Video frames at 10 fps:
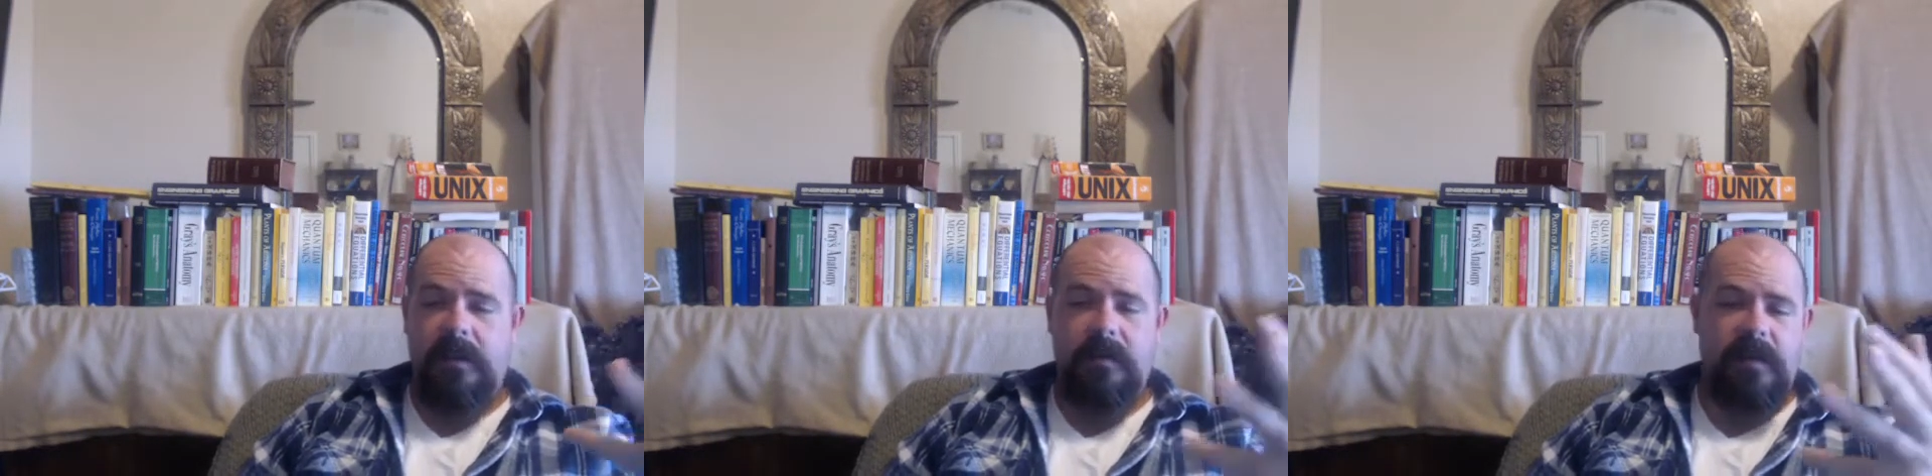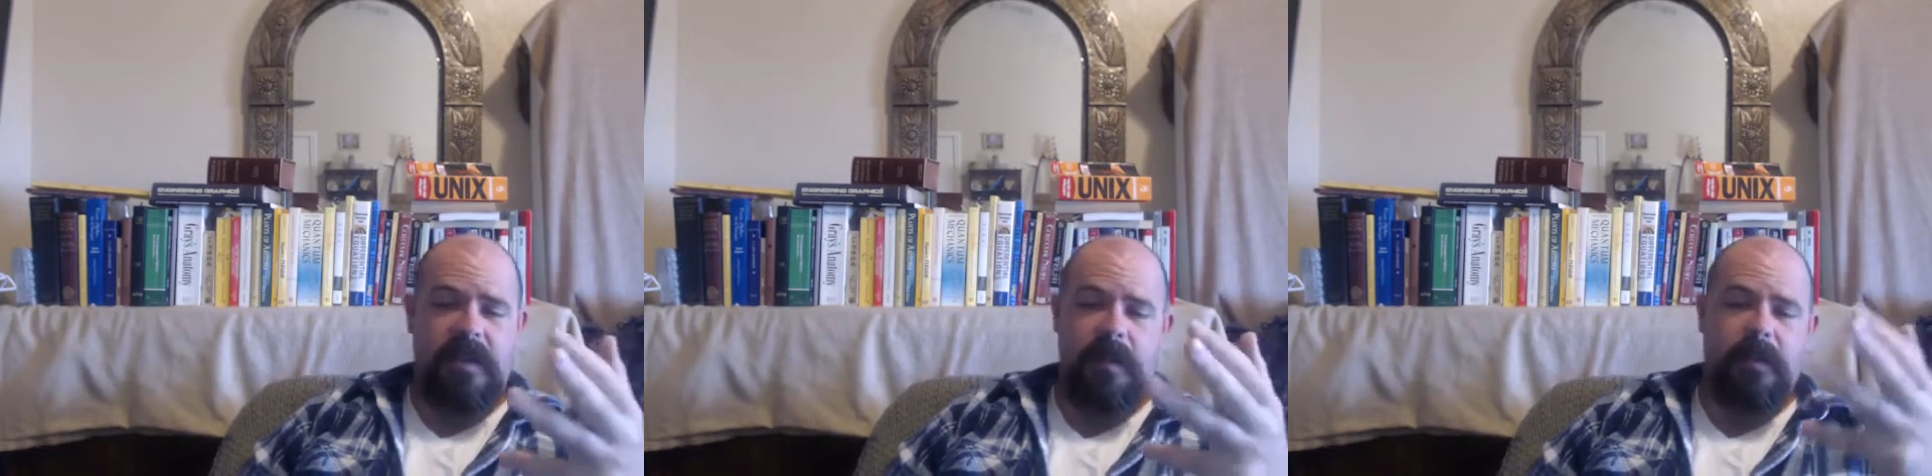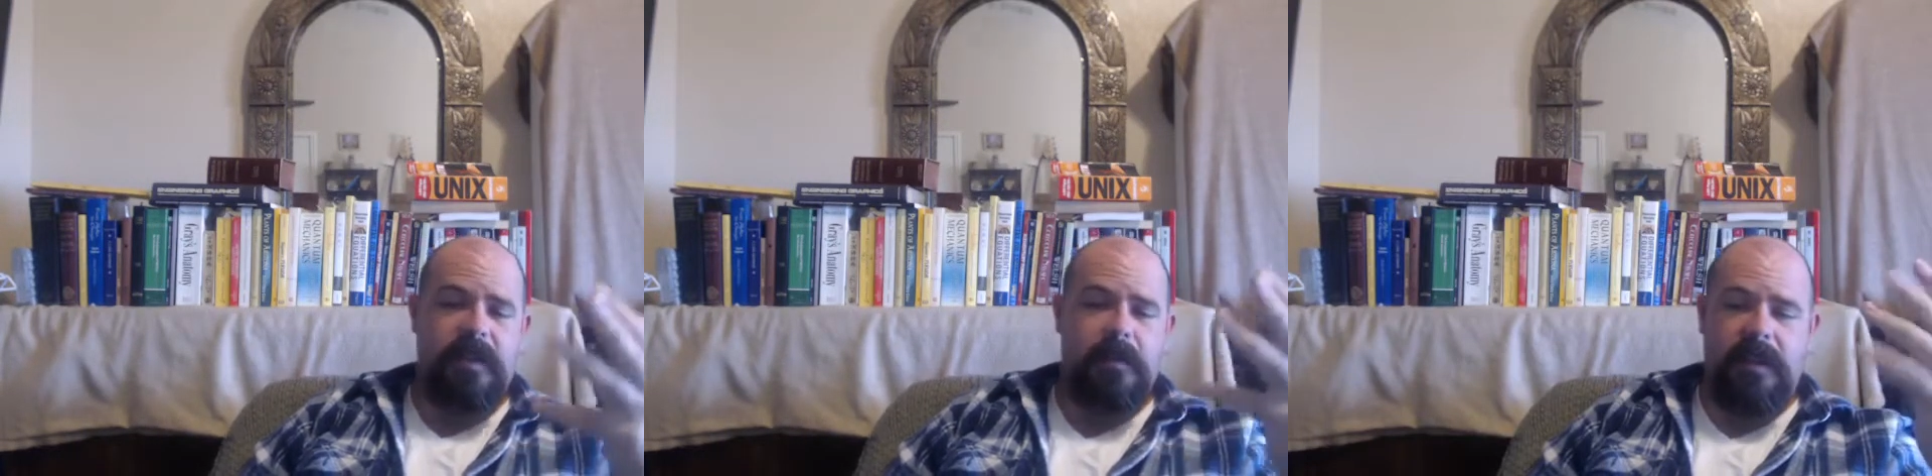C++,
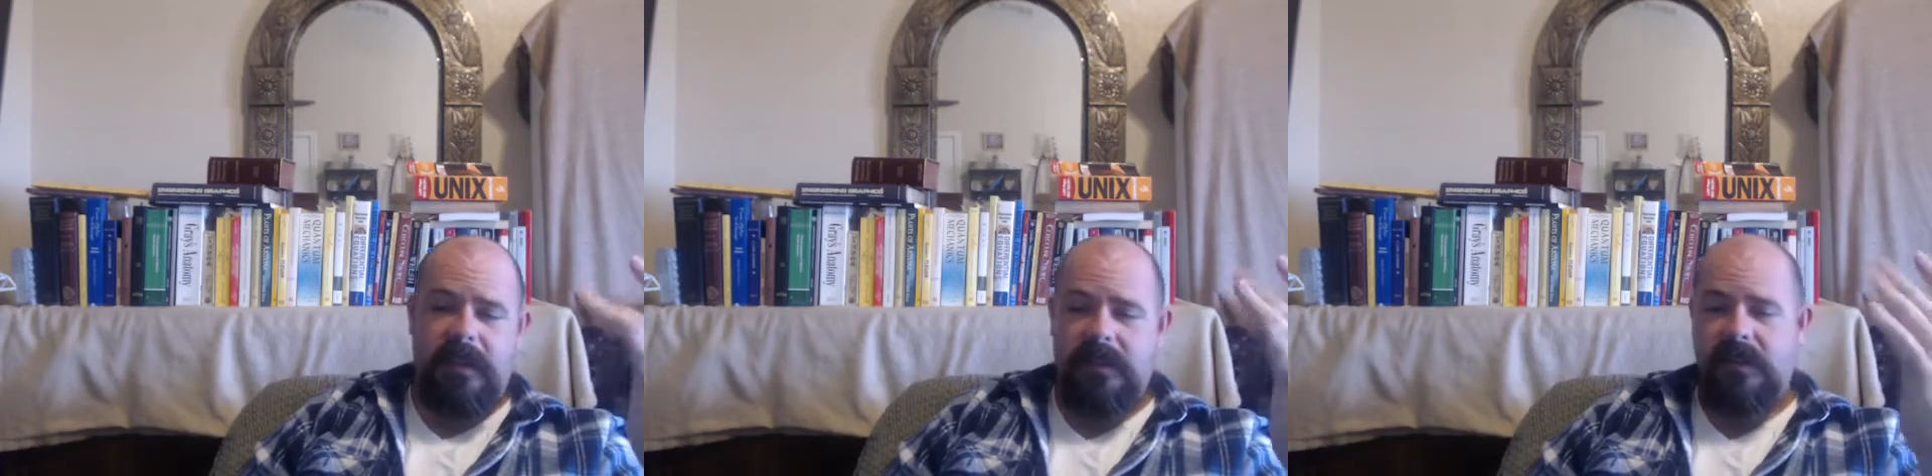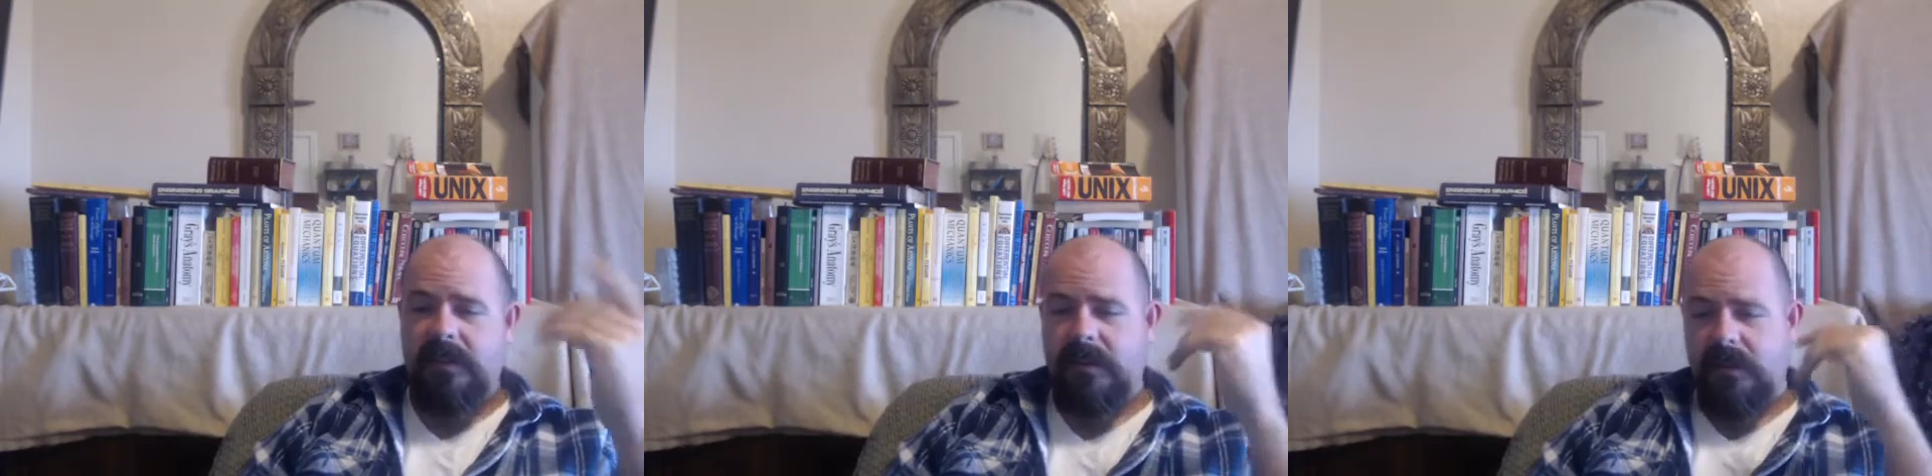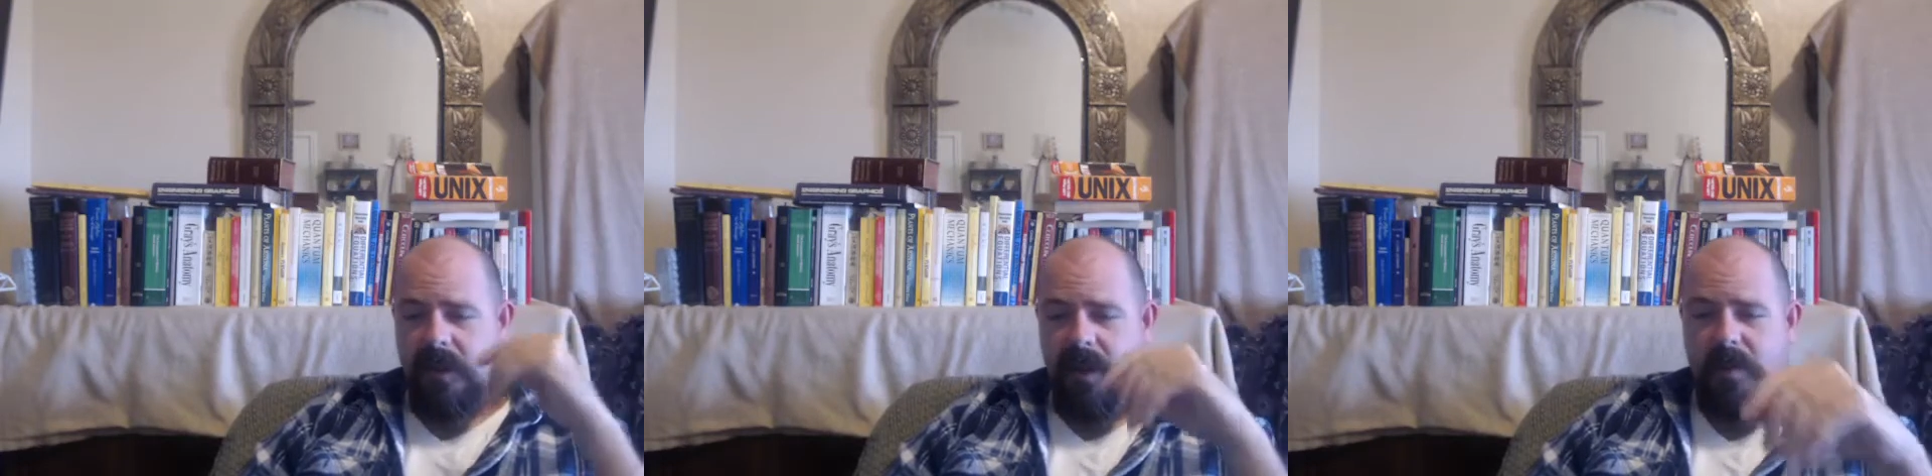
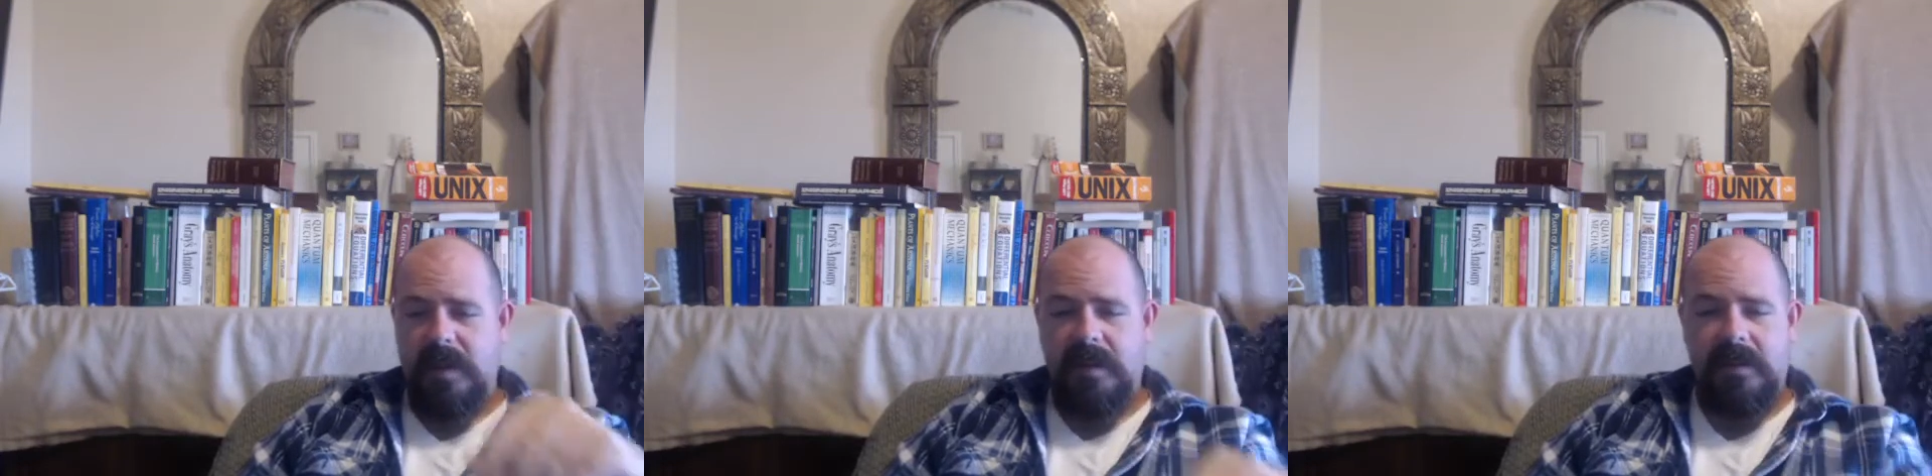COBOL,